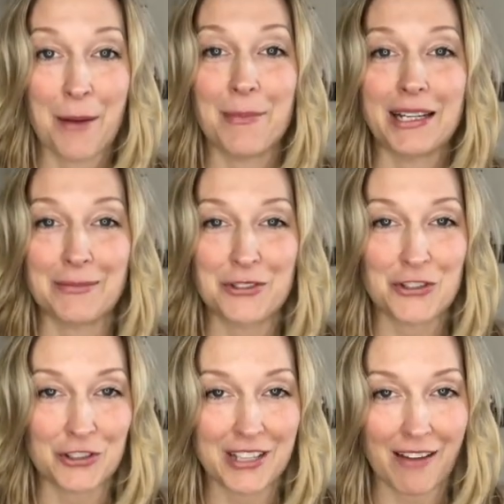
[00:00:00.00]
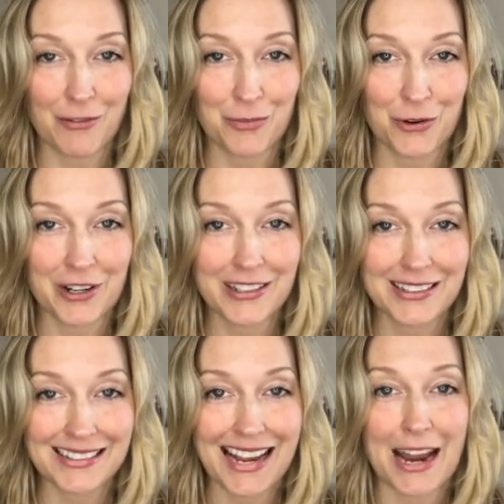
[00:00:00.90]
My name is Jill Davenport.
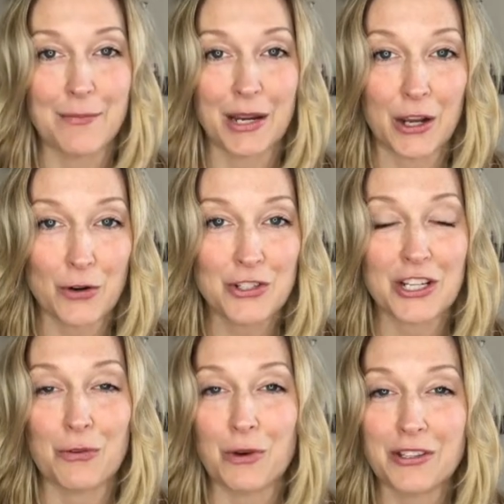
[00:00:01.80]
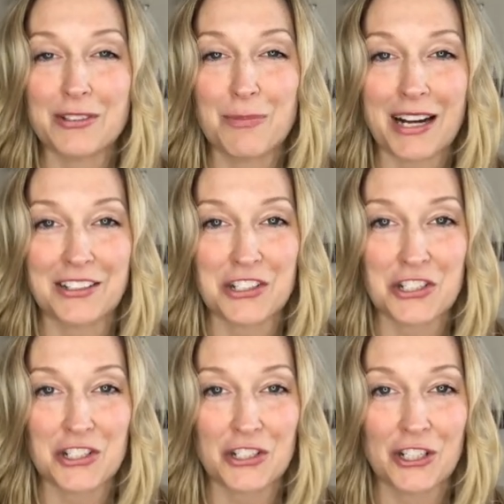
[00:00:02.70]
I'm a coach and a wellness
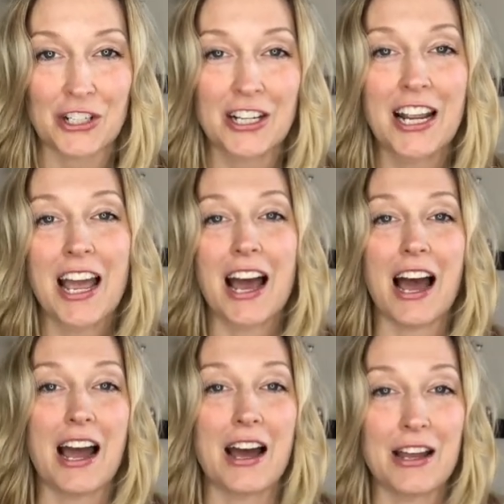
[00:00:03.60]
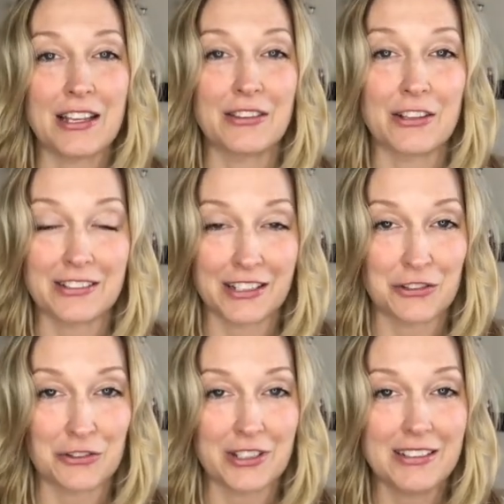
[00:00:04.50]
practitioner in Los
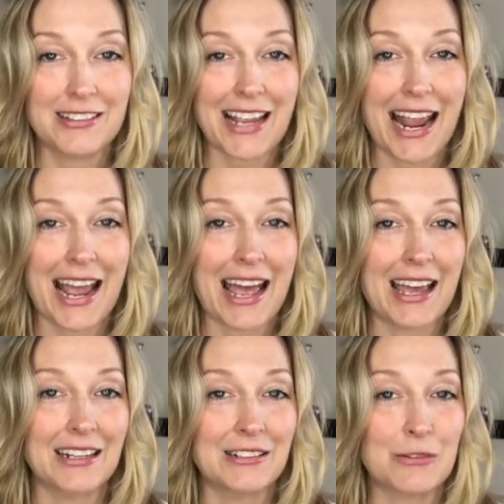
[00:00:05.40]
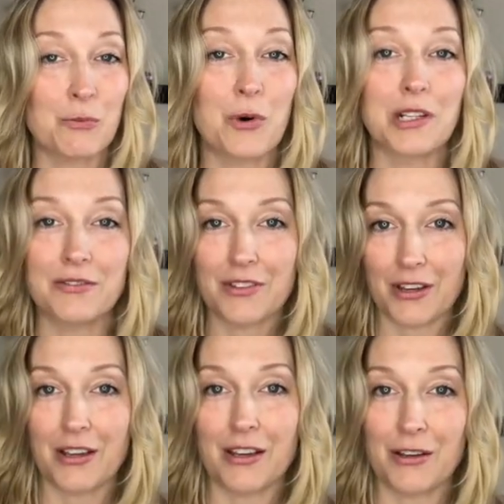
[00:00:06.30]
Angeles, and one of
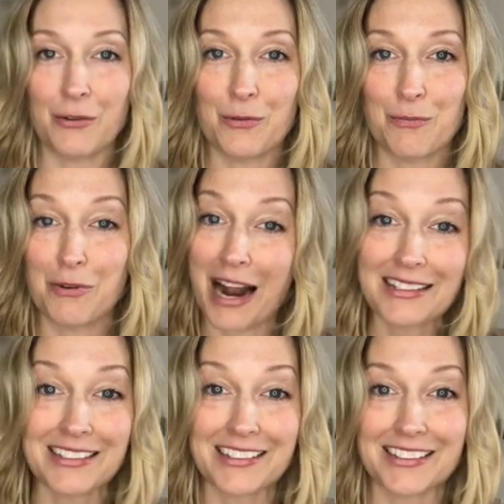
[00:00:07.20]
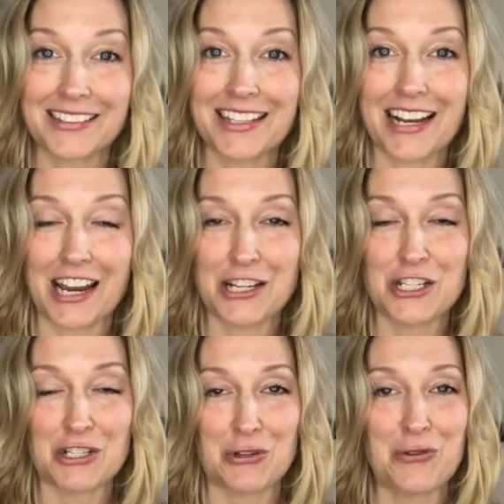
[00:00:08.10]
the practices that I
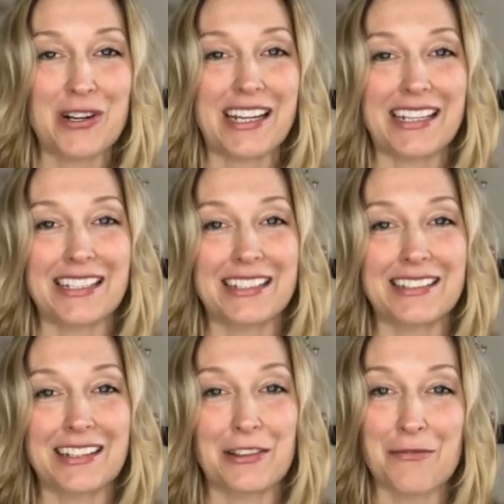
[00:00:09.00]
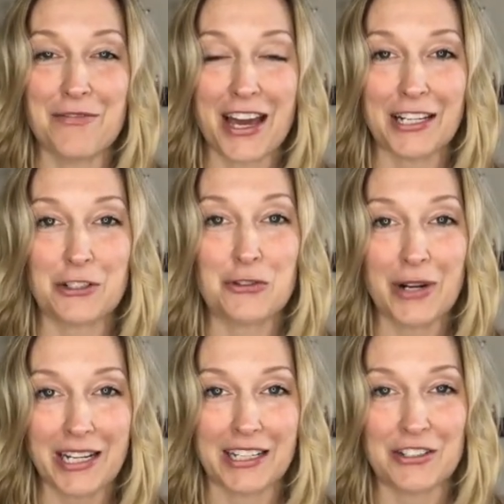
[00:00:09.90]
do is lymphatic
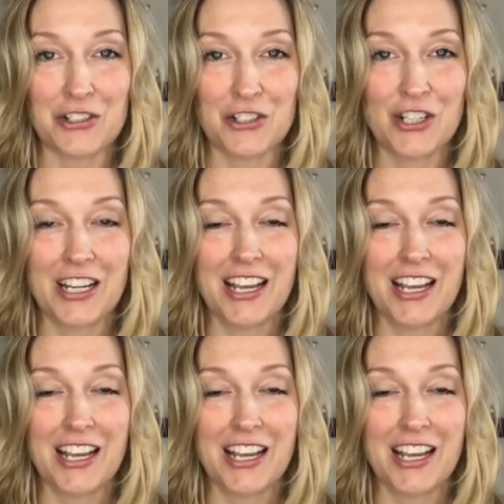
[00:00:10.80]
drainage.